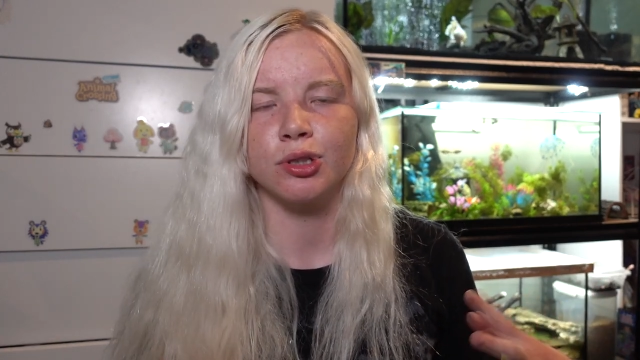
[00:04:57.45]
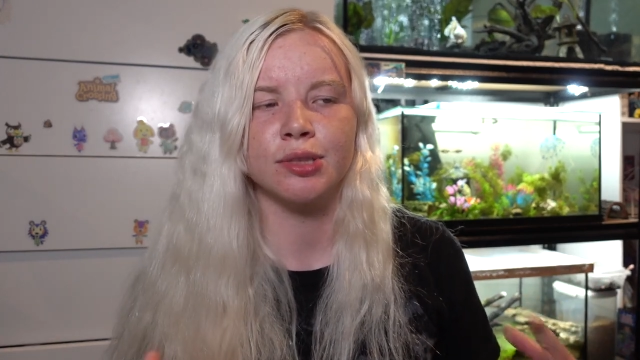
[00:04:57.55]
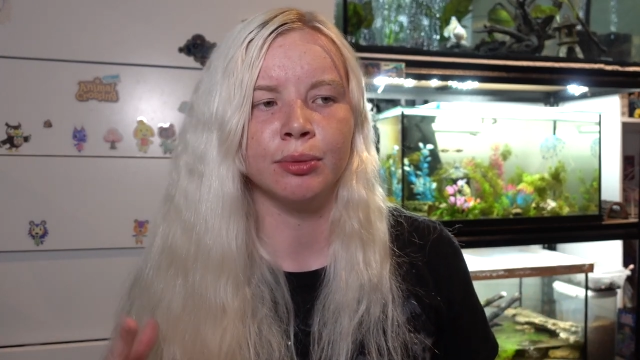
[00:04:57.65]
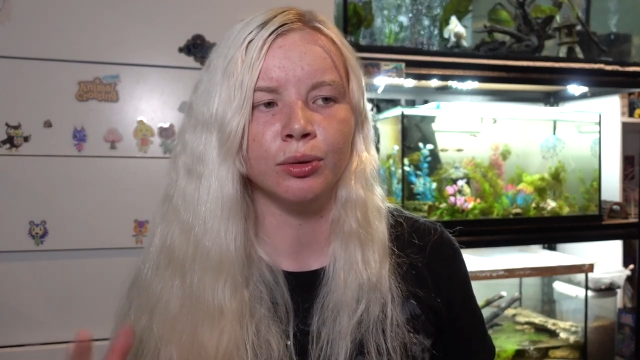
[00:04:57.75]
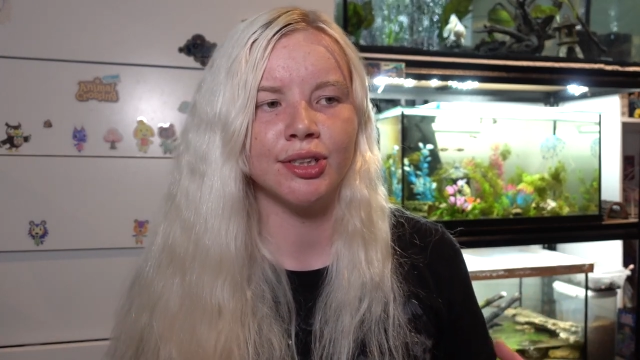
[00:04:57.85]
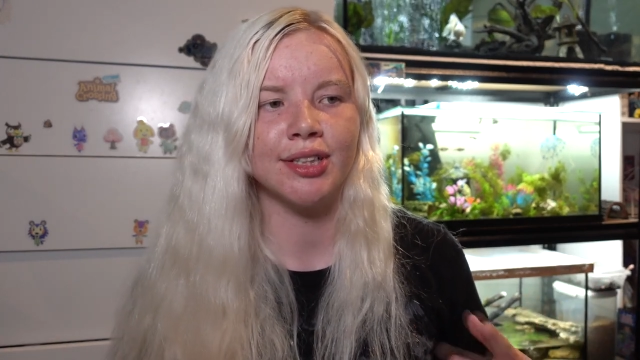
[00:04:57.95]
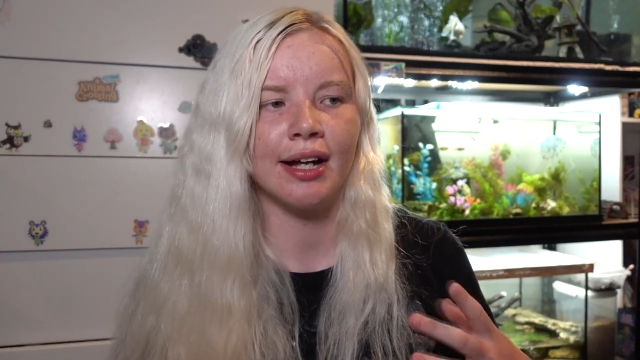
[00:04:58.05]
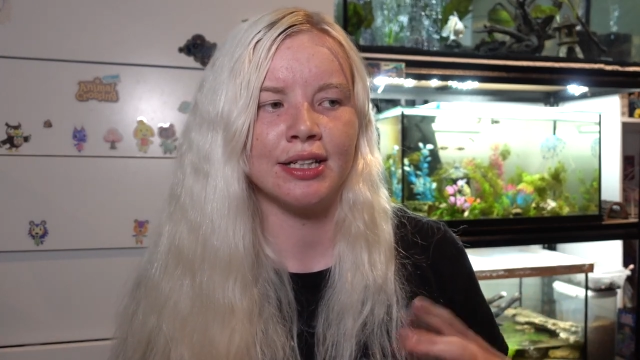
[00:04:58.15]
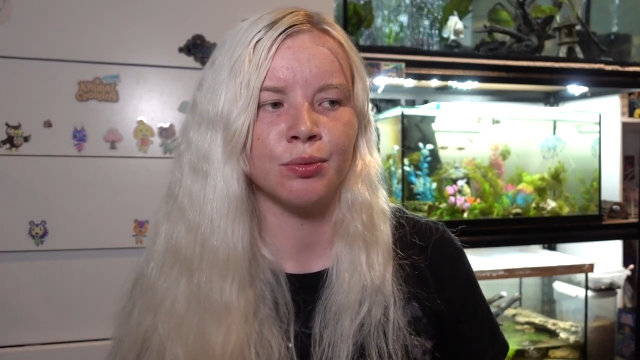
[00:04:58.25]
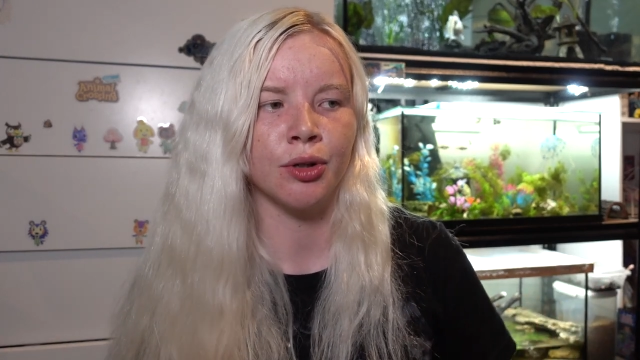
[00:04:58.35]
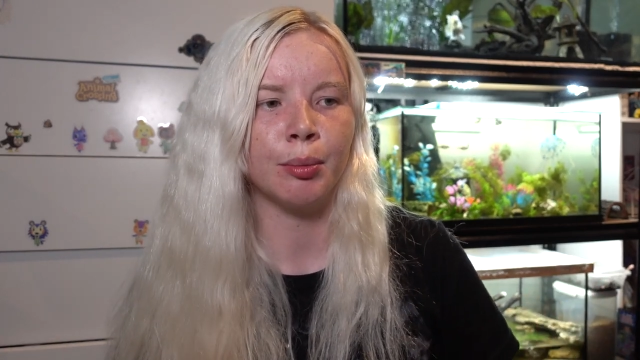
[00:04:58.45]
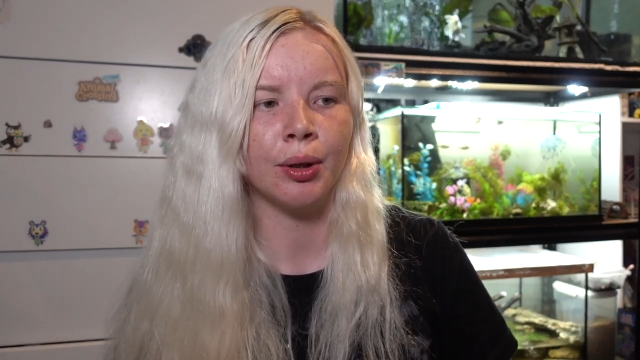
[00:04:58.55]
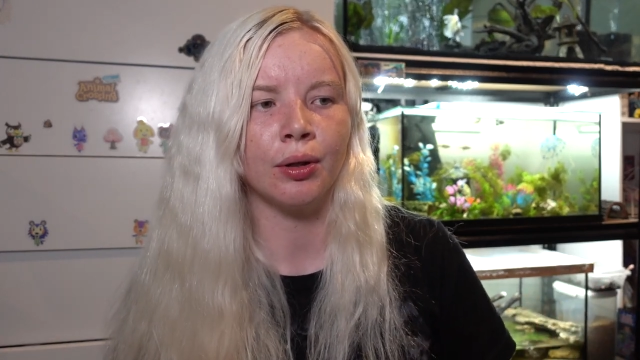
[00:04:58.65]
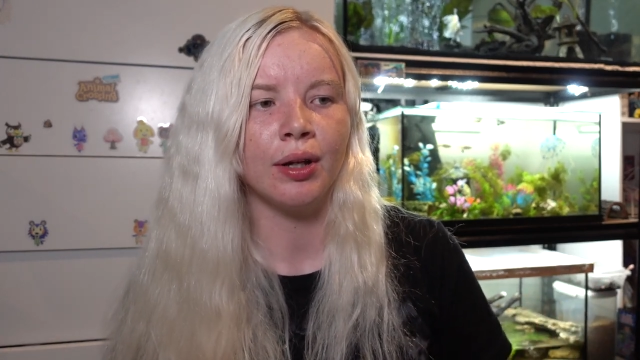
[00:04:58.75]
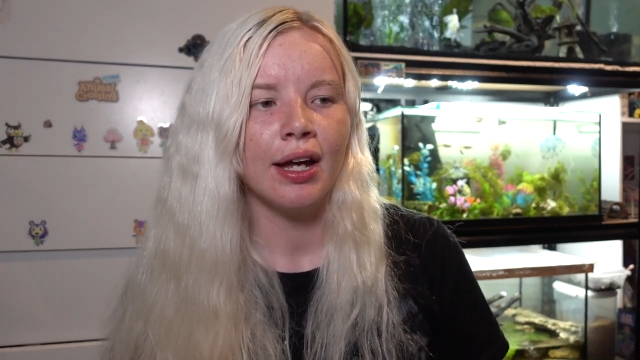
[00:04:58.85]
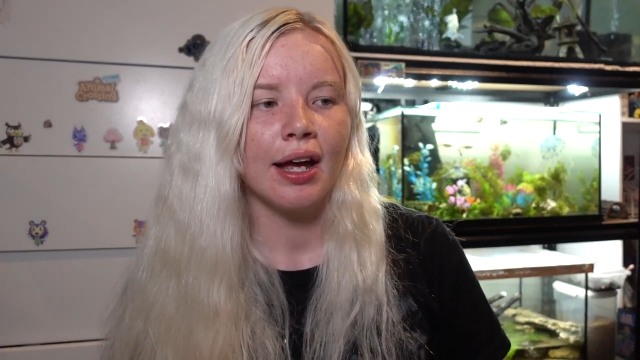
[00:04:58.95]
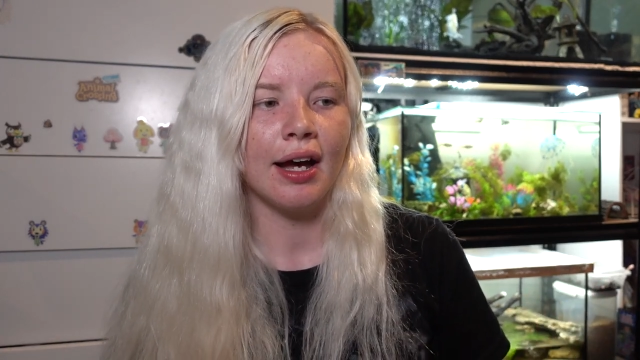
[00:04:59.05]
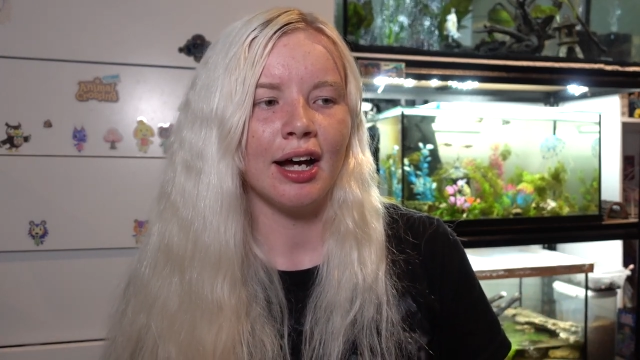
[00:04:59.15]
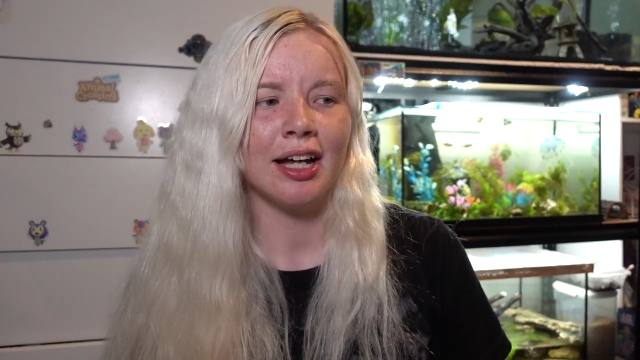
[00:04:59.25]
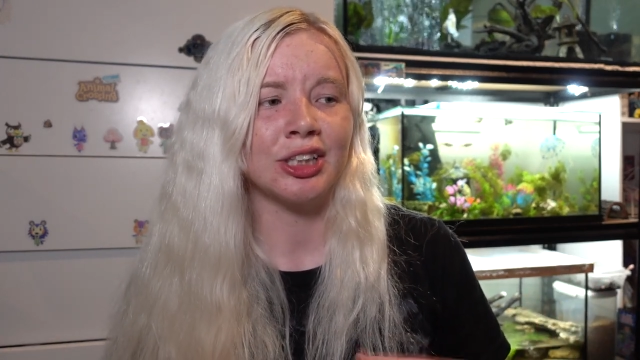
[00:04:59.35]
or small size water bottle,
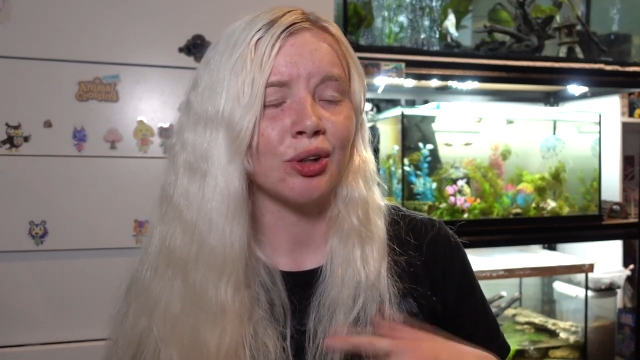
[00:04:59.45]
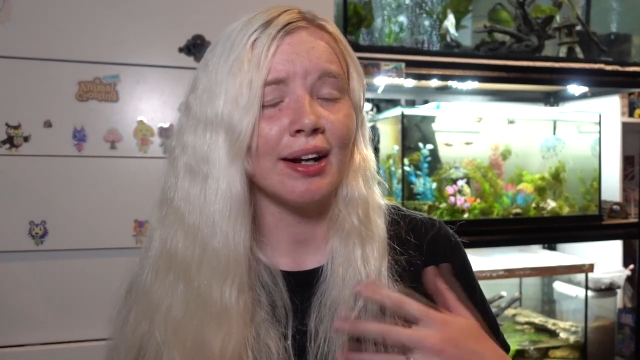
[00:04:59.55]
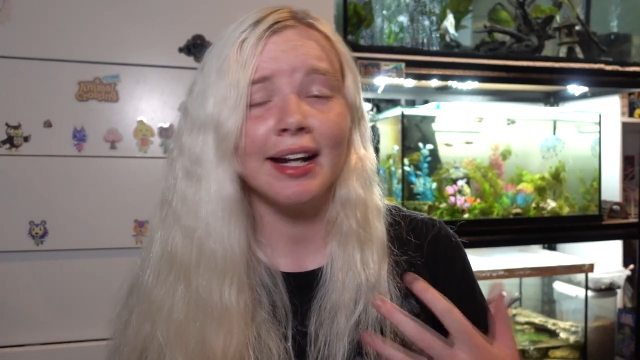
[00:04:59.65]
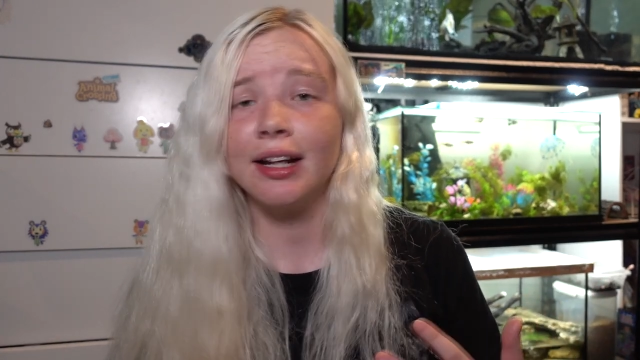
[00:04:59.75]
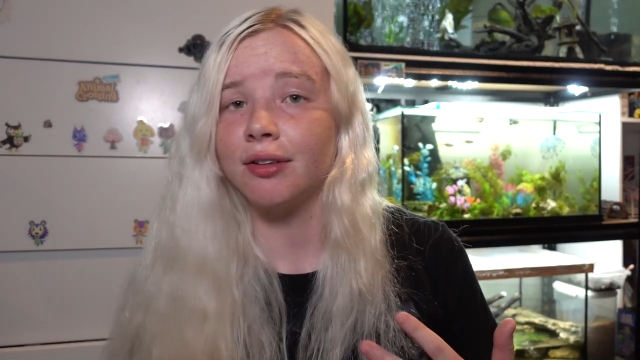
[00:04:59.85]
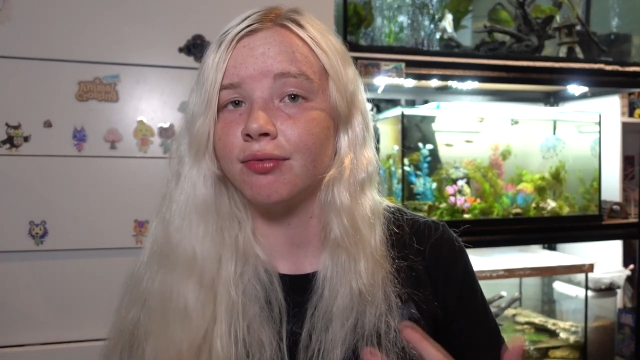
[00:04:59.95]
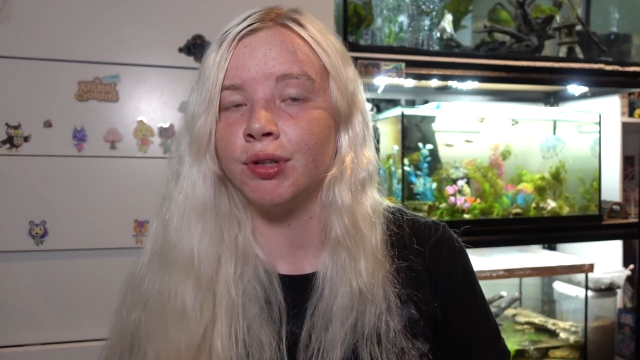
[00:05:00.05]
uh, and try to get a